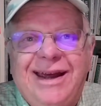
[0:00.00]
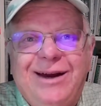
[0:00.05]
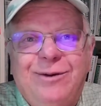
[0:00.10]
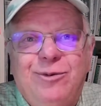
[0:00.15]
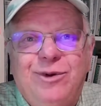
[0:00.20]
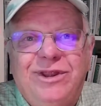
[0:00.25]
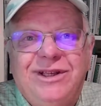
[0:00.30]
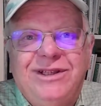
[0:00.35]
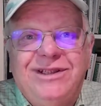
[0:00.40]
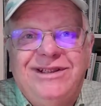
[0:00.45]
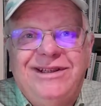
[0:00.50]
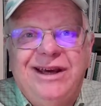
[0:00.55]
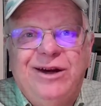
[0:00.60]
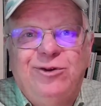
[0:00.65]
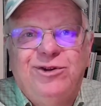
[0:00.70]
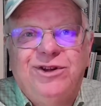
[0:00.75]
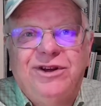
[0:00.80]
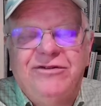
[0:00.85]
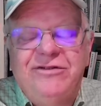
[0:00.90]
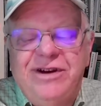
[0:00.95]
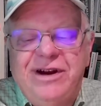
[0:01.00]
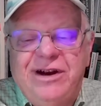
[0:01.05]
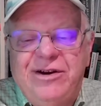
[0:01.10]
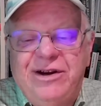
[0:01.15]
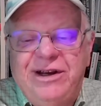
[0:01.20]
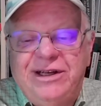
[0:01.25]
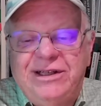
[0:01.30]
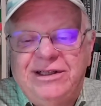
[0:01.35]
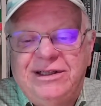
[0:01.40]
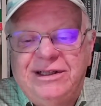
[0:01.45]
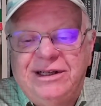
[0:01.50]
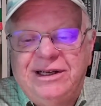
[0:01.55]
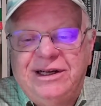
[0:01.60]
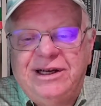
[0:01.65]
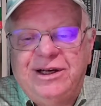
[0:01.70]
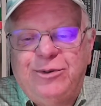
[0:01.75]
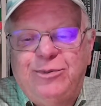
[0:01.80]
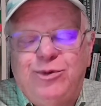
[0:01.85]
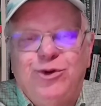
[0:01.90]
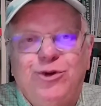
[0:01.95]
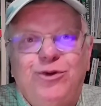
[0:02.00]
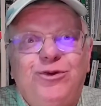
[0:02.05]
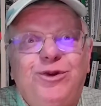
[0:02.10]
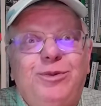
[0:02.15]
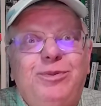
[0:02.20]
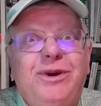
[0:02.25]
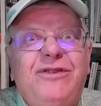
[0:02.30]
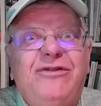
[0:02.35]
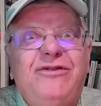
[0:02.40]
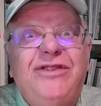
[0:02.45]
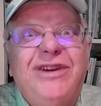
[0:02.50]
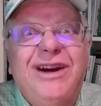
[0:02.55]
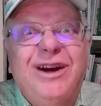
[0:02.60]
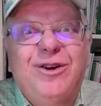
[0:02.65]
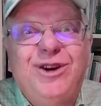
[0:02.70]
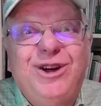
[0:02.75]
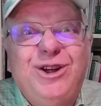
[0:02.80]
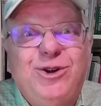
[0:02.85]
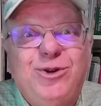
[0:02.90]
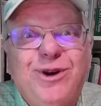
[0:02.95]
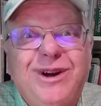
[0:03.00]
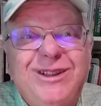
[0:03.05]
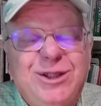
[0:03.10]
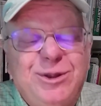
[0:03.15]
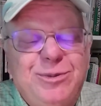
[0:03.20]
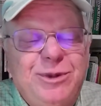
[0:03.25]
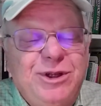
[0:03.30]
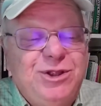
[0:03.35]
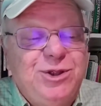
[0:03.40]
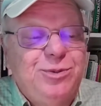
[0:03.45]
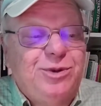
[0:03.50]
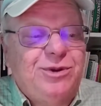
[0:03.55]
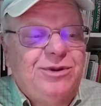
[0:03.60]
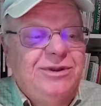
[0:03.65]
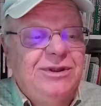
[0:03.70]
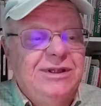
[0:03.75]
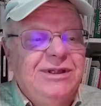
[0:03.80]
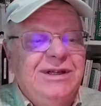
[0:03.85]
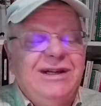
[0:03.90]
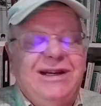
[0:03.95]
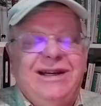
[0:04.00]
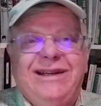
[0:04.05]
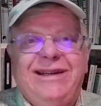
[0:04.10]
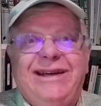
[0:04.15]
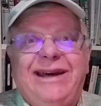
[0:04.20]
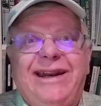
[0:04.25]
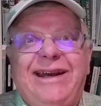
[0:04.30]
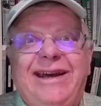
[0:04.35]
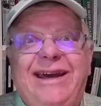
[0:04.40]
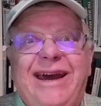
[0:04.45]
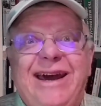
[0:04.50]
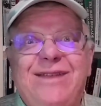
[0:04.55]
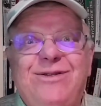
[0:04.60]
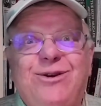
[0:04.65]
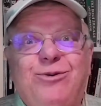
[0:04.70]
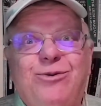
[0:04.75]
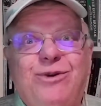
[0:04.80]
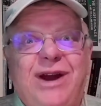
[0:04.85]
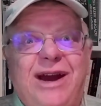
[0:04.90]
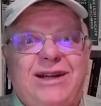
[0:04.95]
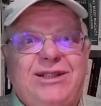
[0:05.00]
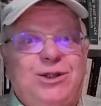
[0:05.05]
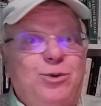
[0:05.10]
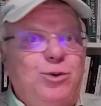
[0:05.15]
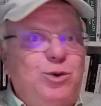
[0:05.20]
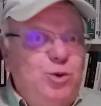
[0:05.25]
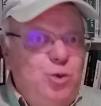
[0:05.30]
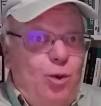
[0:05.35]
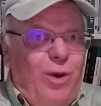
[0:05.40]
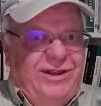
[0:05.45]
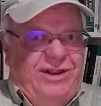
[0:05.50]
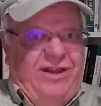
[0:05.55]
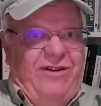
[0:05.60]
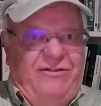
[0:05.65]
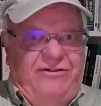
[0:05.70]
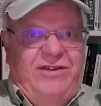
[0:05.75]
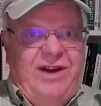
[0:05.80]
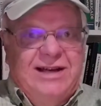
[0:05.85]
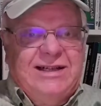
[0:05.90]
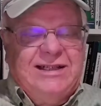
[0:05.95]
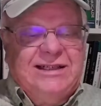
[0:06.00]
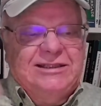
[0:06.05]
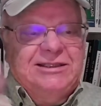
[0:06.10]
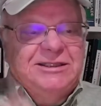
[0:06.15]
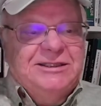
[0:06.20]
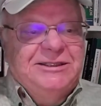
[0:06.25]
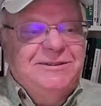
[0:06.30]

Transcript: And when the Delta variant proved to be very transmissible, yet again their reaction was, what the fuck?